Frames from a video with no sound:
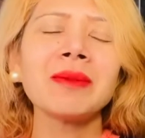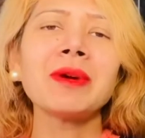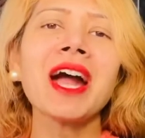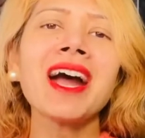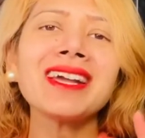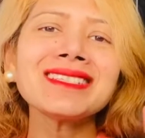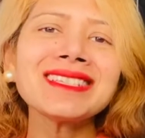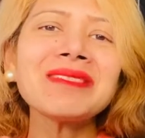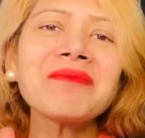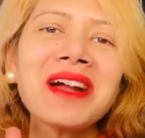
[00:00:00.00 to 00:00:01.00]
But I
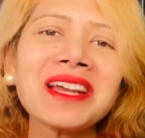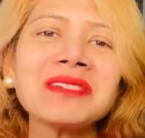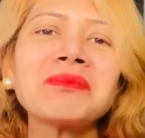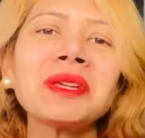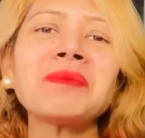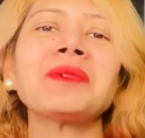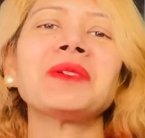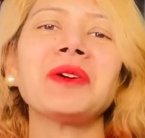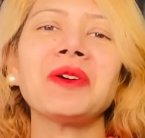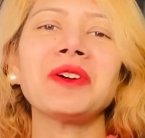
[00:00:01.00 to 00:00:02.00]
see many people
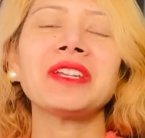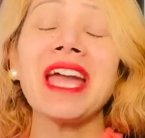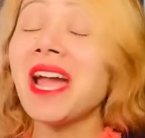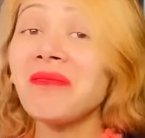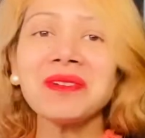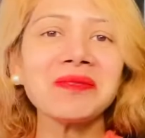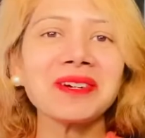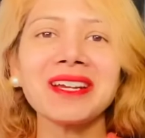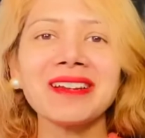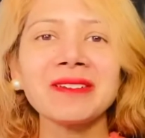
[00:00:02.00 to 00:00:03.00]
on
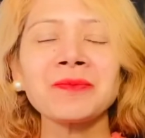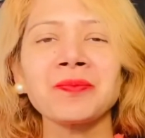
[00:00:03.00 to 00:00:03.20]
everywhere,